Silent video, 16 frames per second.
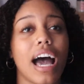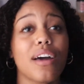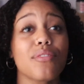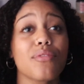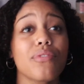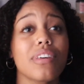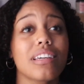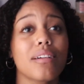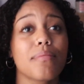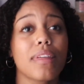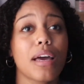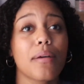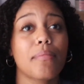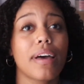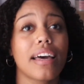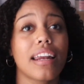I don't think I'm
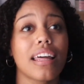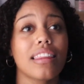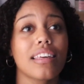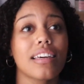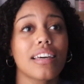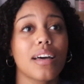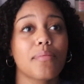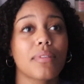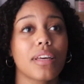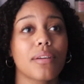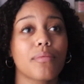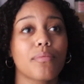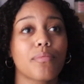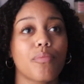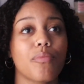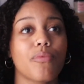that bad. I think I
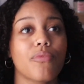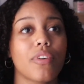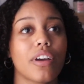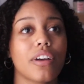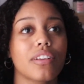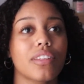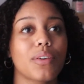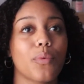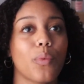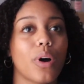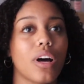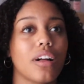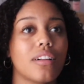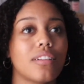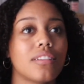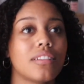play fairly
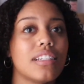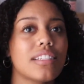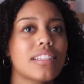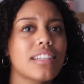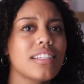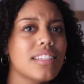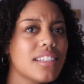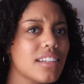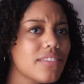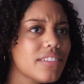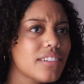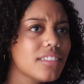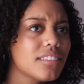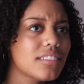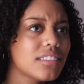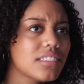well. Is this different?